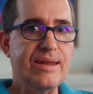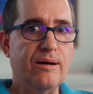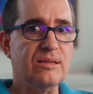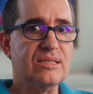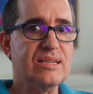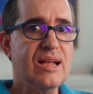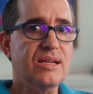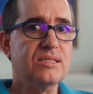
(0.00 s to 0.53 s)
Now,
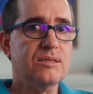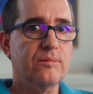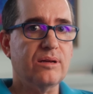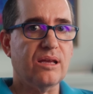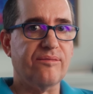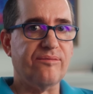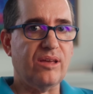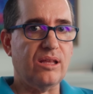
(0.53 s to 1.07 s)
it's not so
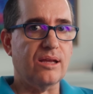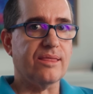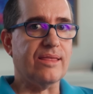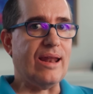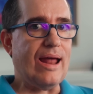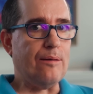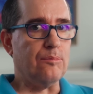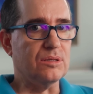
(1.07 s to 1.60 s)
inconvenient
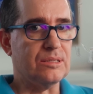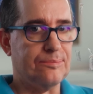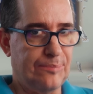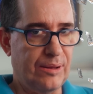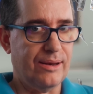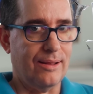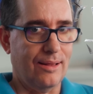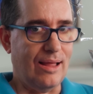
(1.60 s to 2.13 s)
that I will
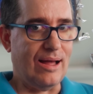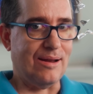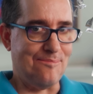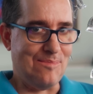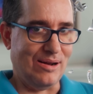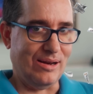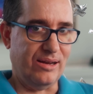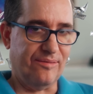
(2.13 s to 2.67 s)
spend a lot of
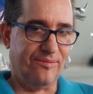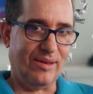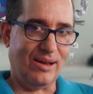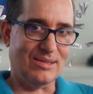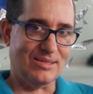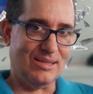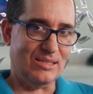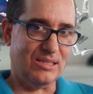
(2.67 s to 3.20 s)
money to
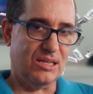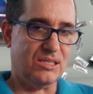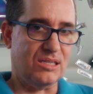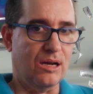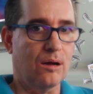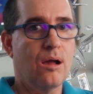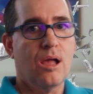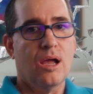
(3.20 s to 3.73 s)
fix this
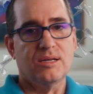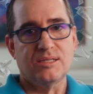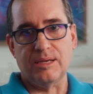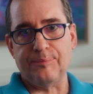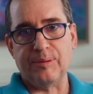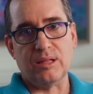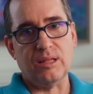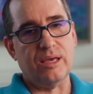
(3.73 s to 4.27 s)
issue.
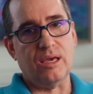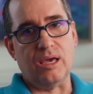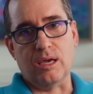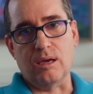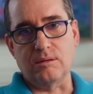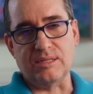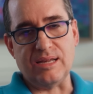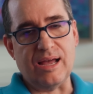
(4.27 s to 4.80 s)
Typically, it
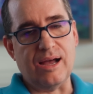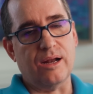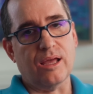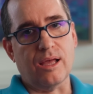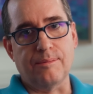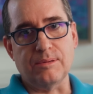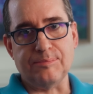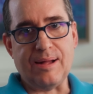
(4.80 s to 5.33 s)
goes down, it
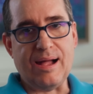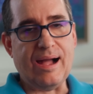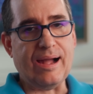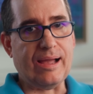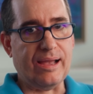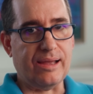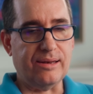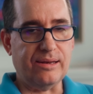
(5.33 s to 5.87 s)
comes
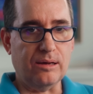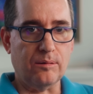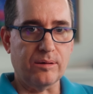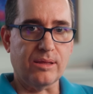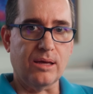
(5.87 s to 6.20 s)
back, I can deal with